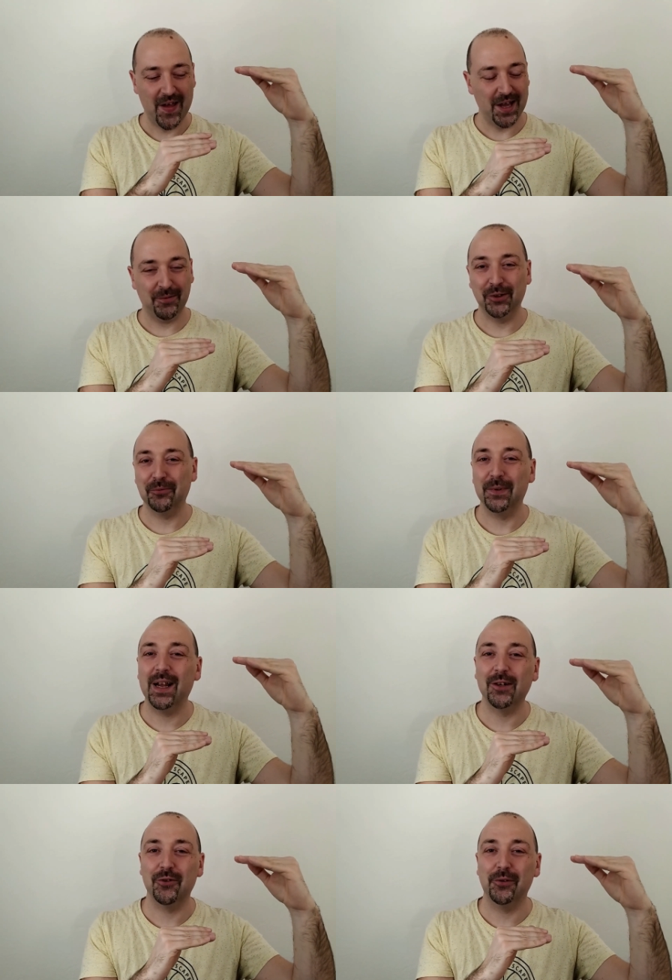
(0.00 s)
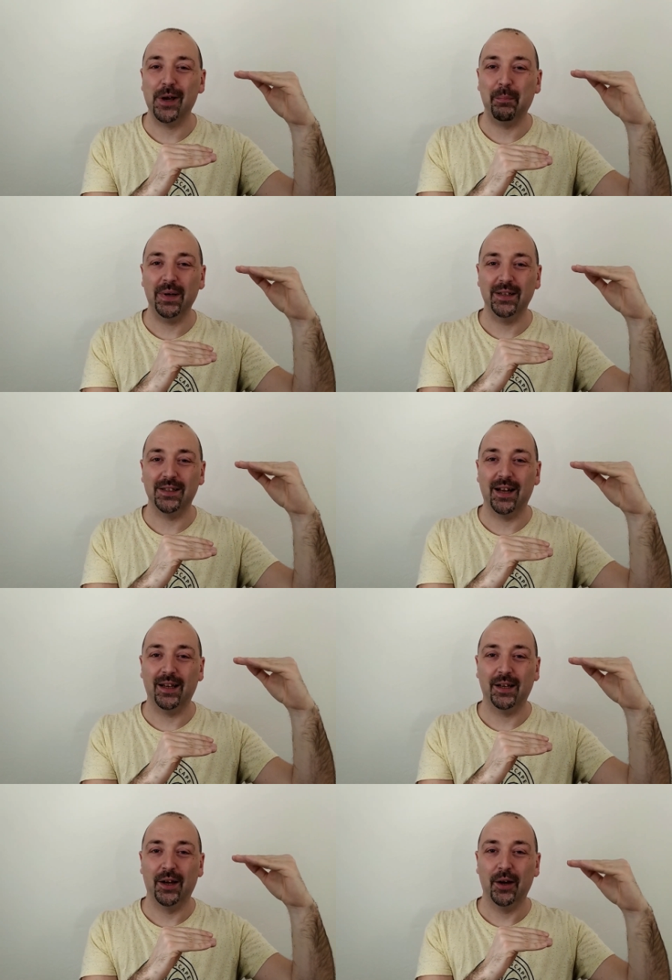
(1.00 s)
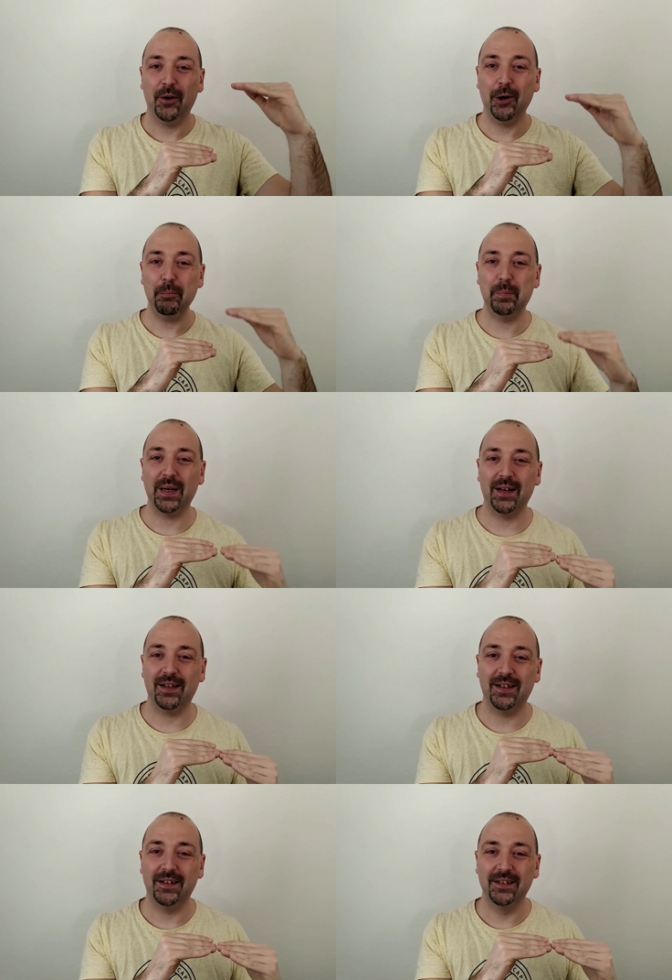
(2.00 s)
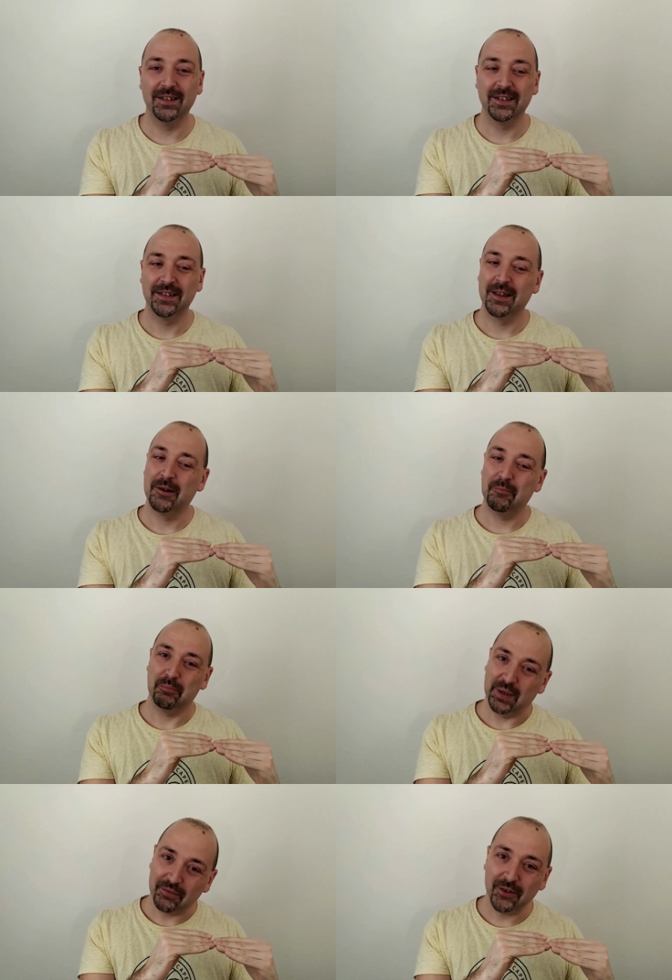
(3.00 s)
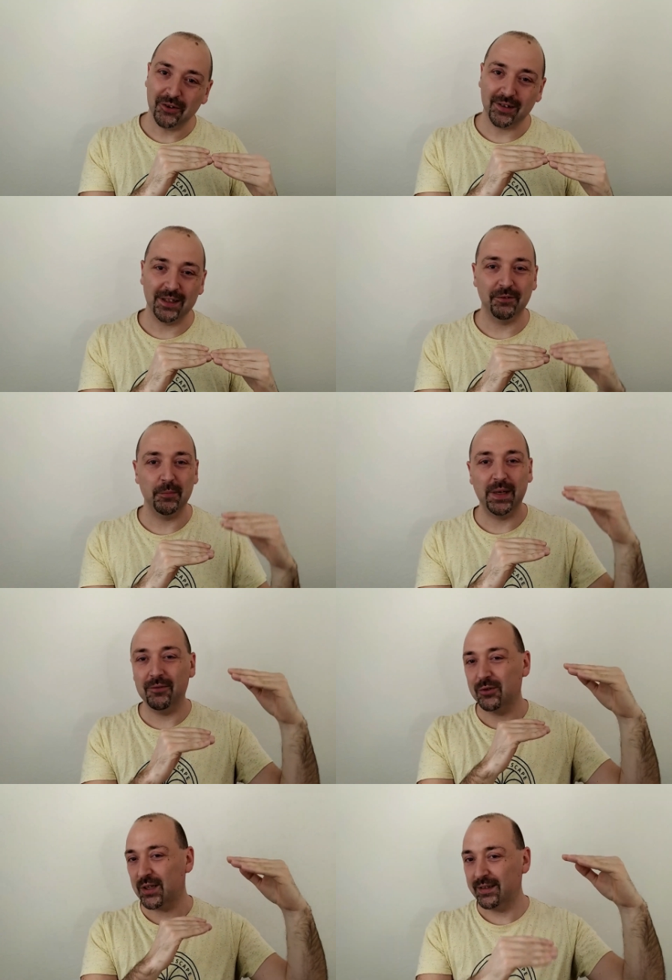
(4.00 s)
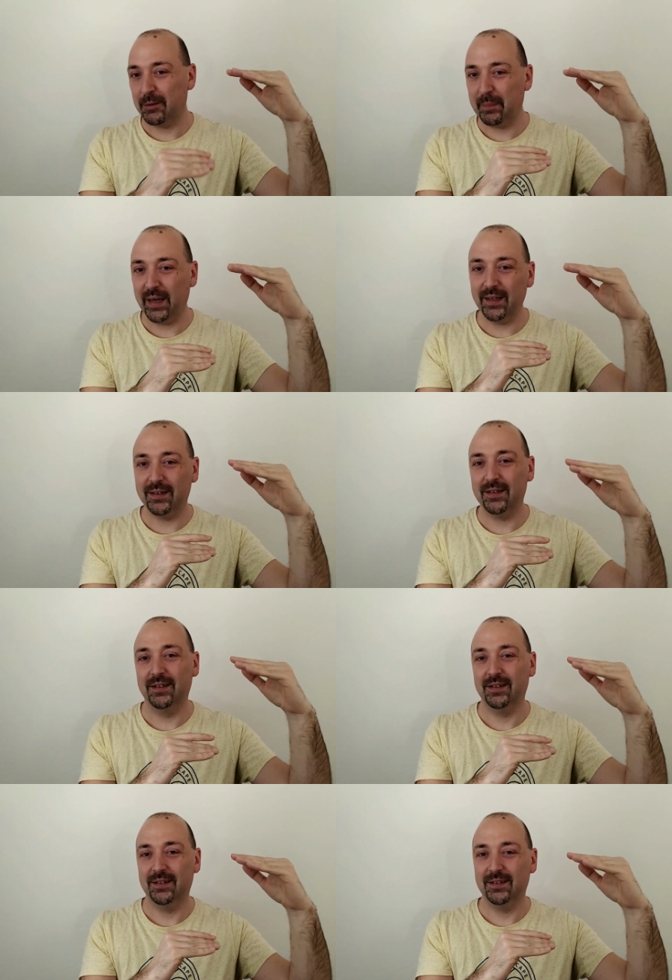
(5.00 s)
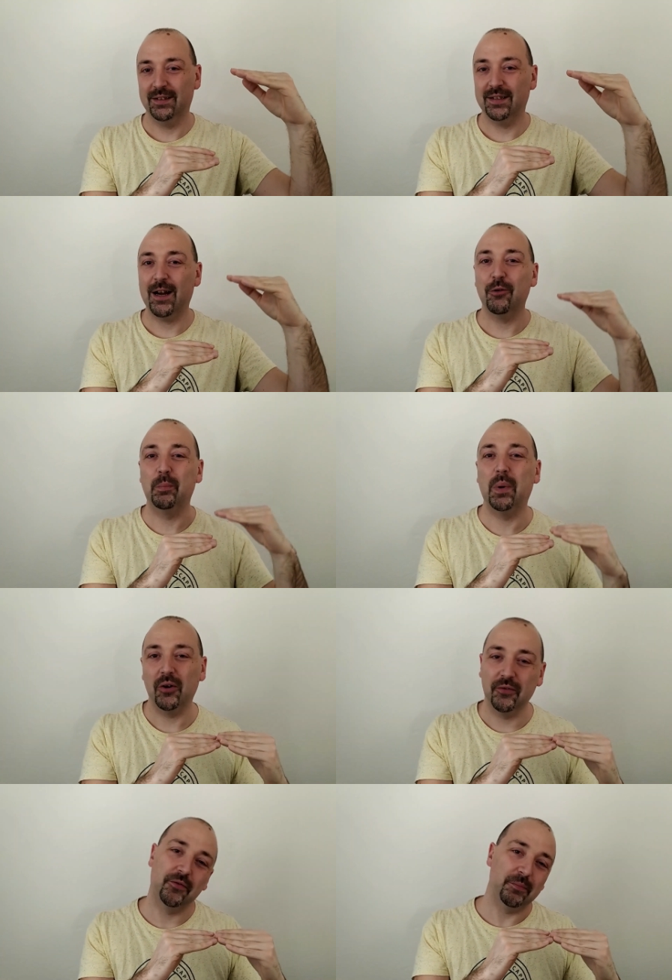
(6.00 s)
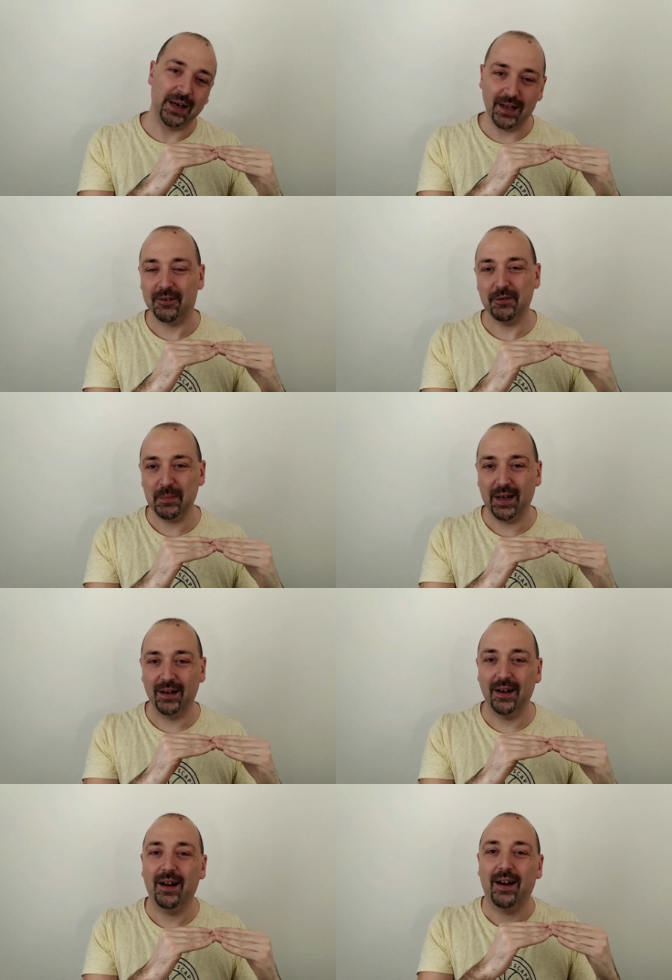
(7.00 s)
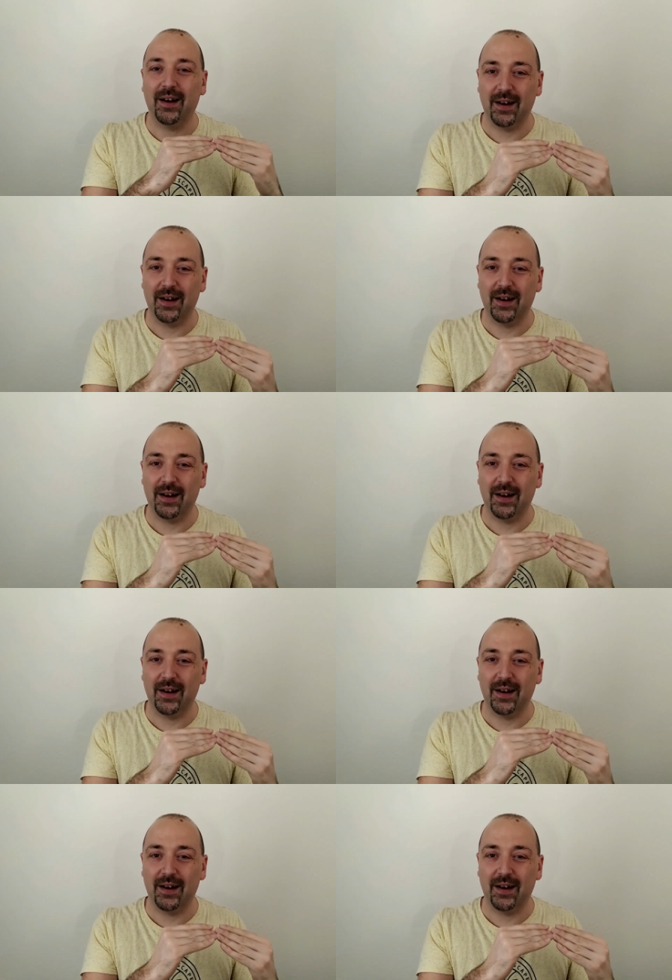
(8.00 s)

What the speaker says: What will actually happen is like, la. Before the female was underpaid, now both male and female are